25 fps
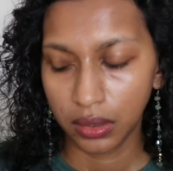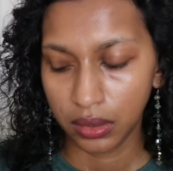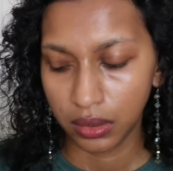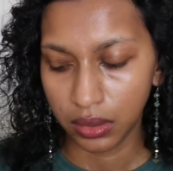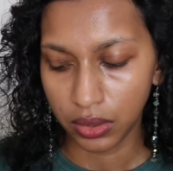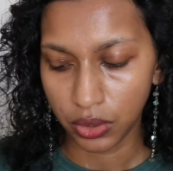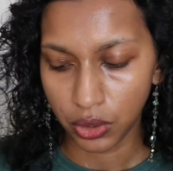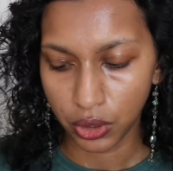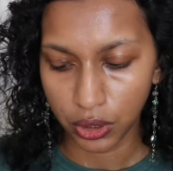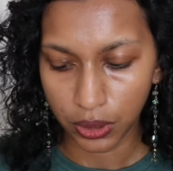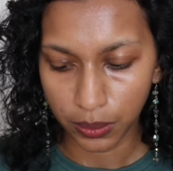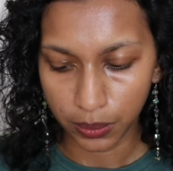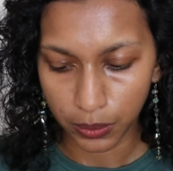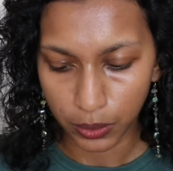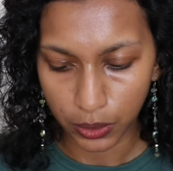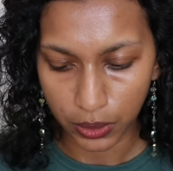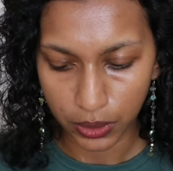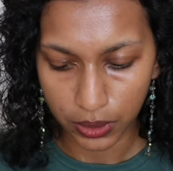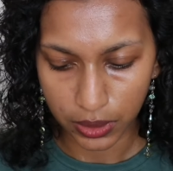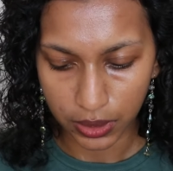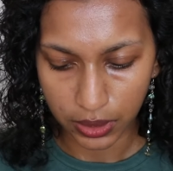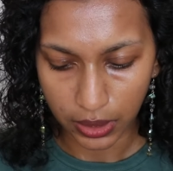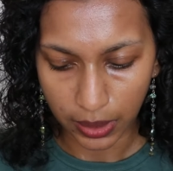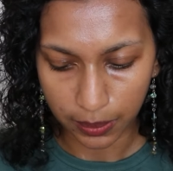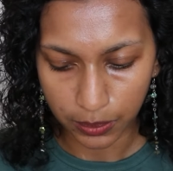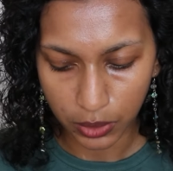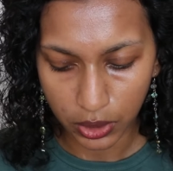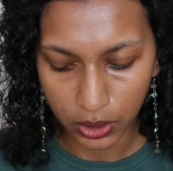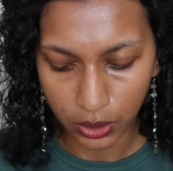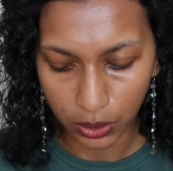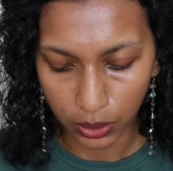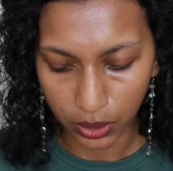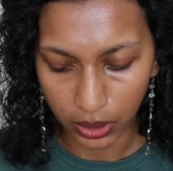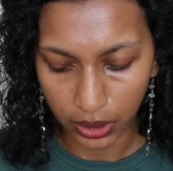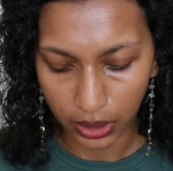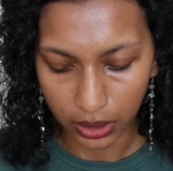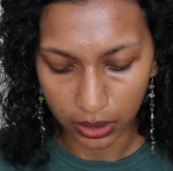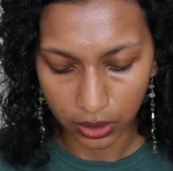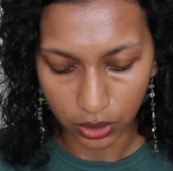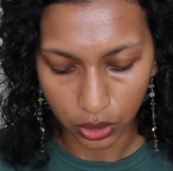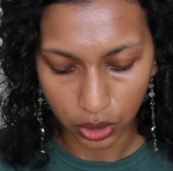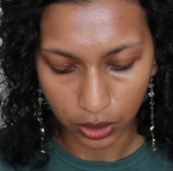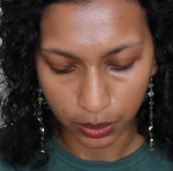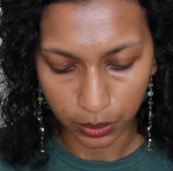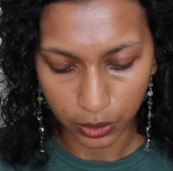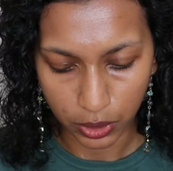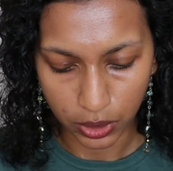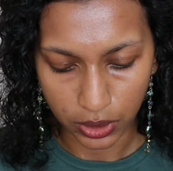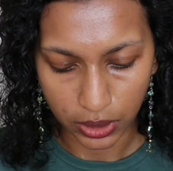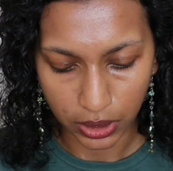The shimmers, I'm just looking at the
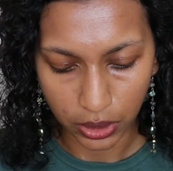shimmers.